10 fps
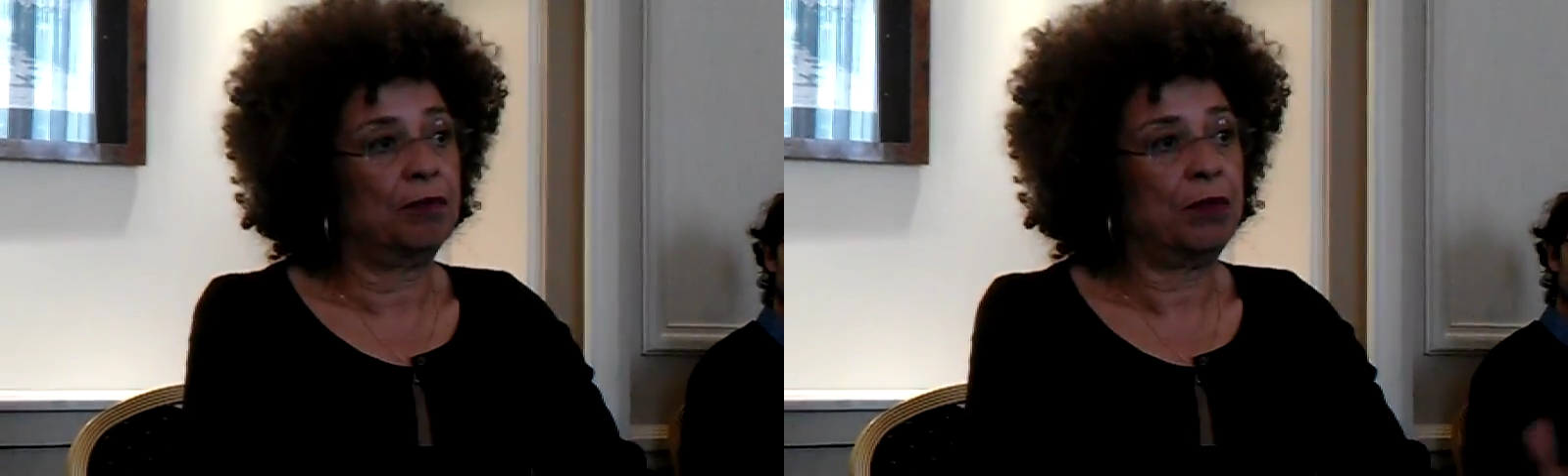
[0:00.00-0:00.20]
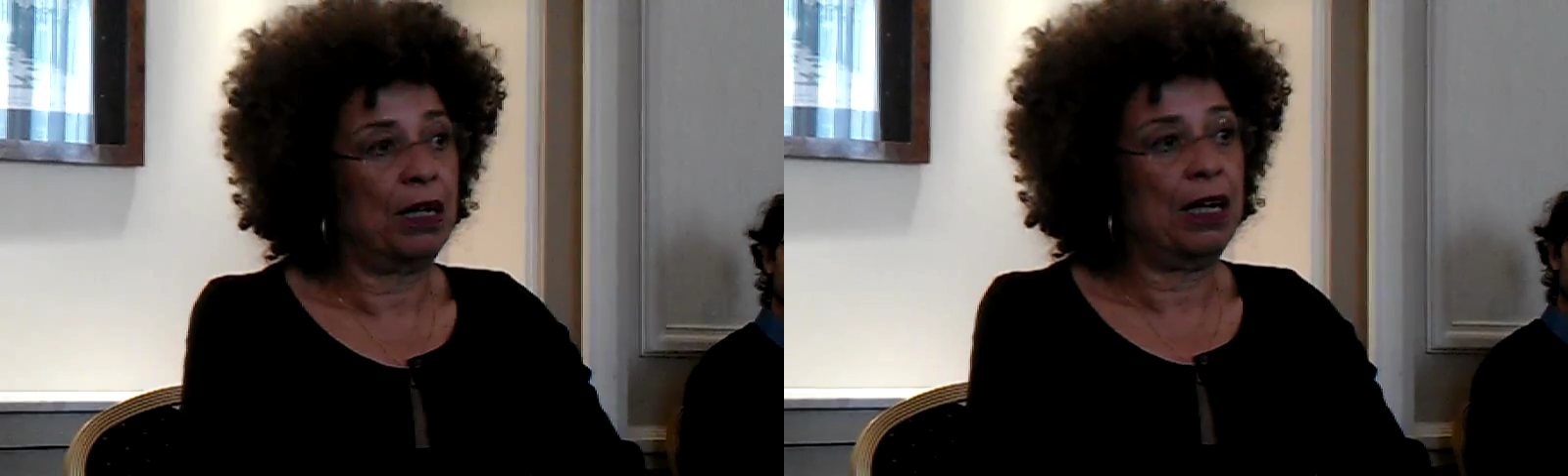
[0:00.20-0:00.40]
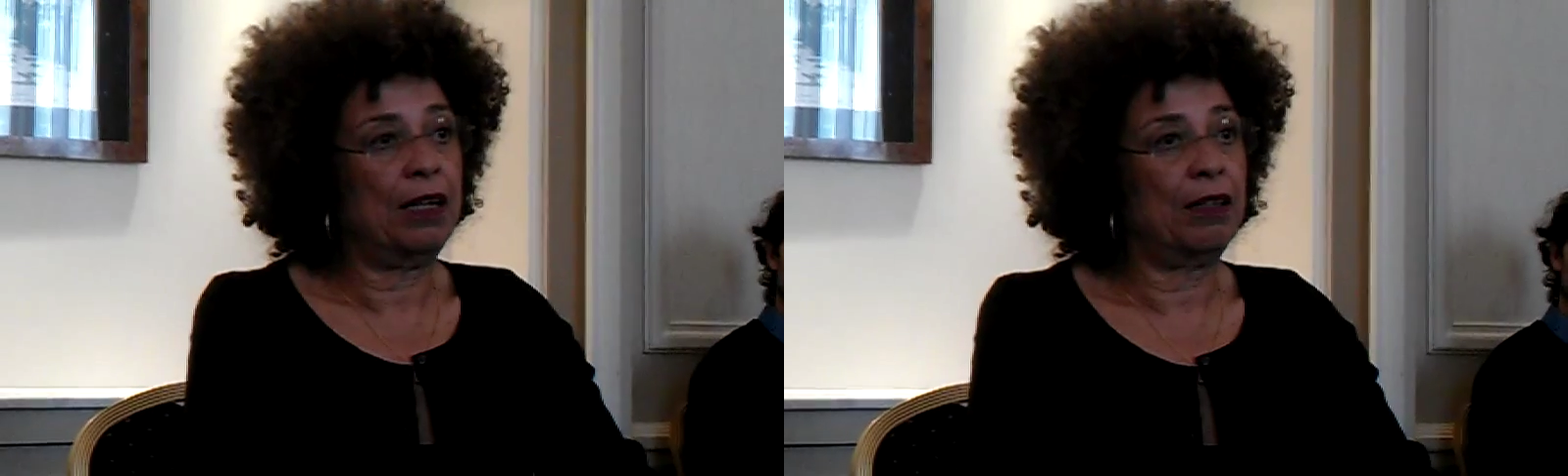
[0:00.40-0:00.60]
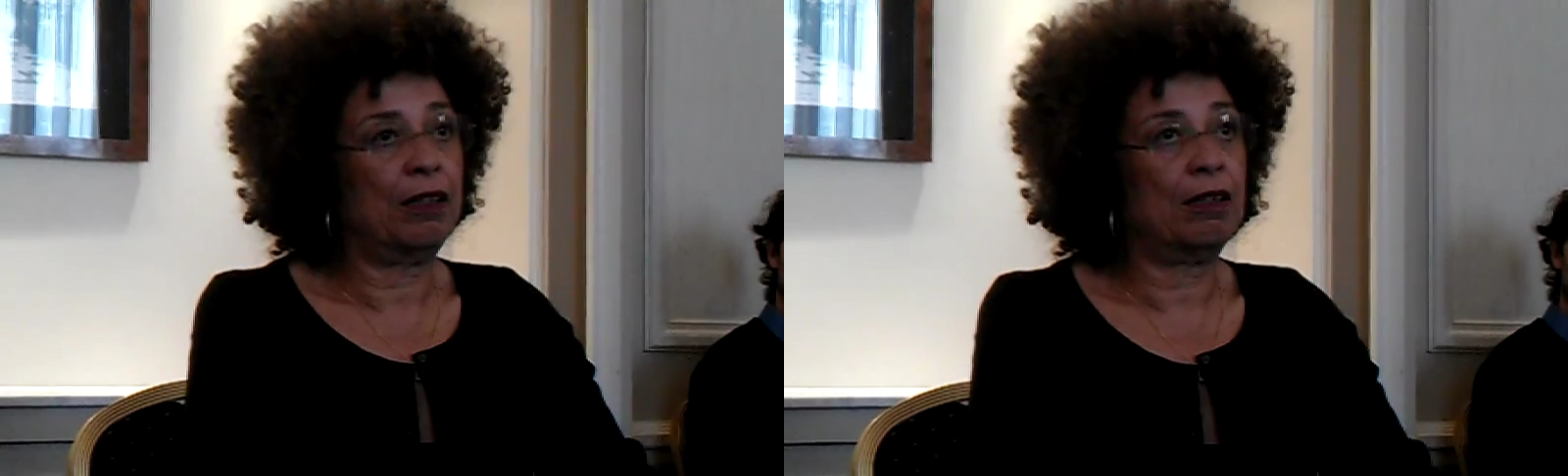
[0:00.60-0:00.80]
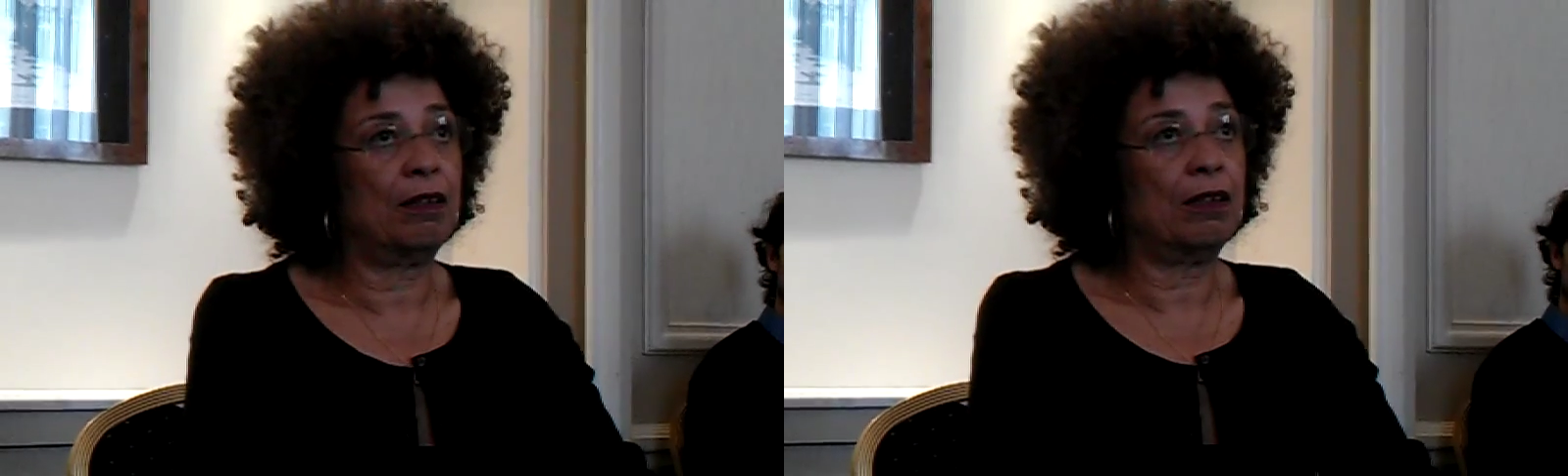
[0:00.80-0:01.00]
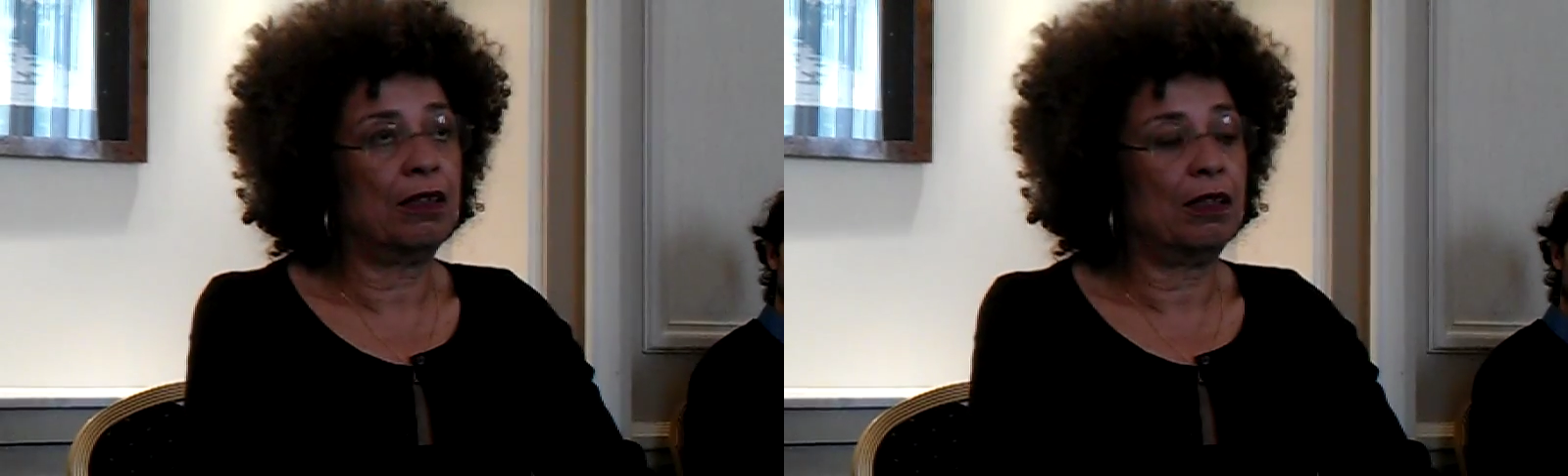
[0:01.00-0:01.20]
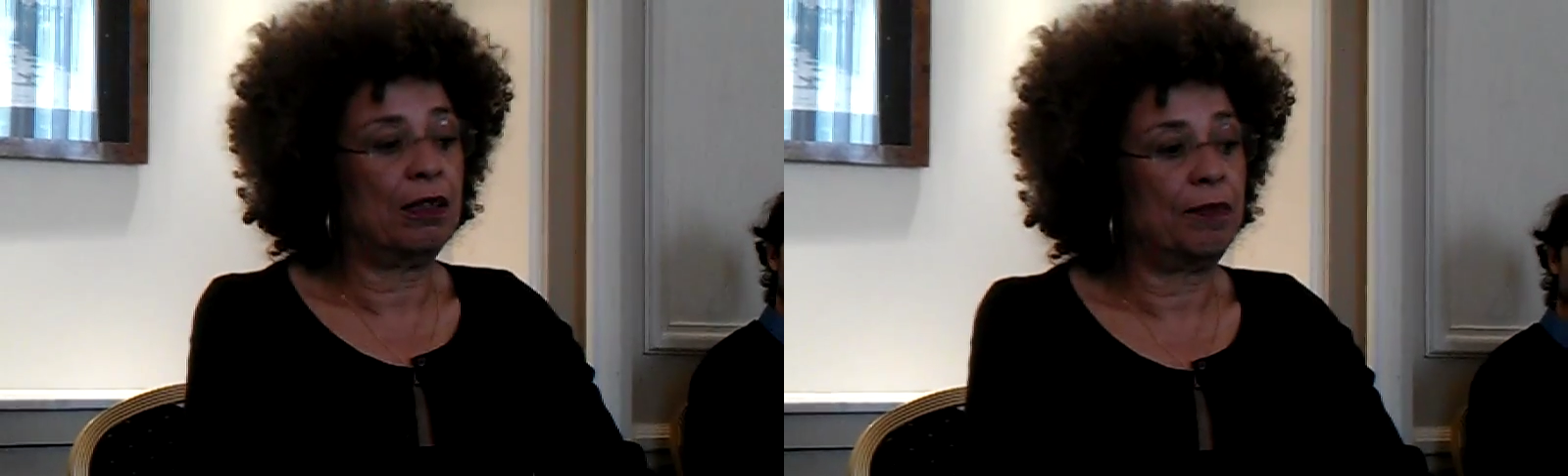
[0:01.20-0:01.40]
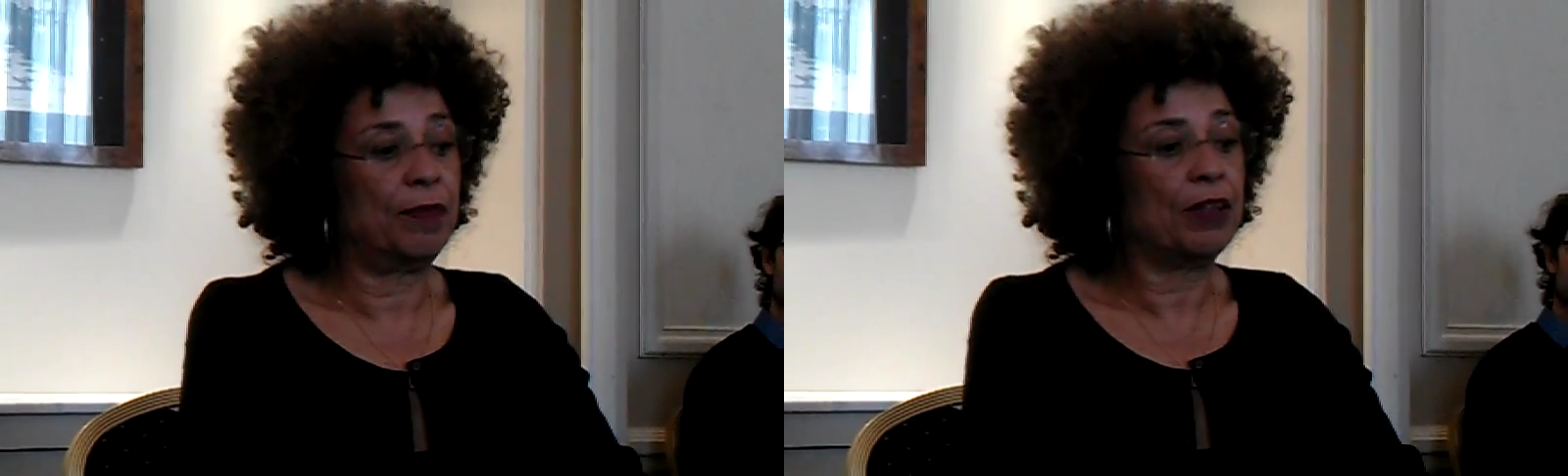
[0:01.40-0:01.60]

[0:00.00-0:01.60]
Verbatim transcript: by the uh,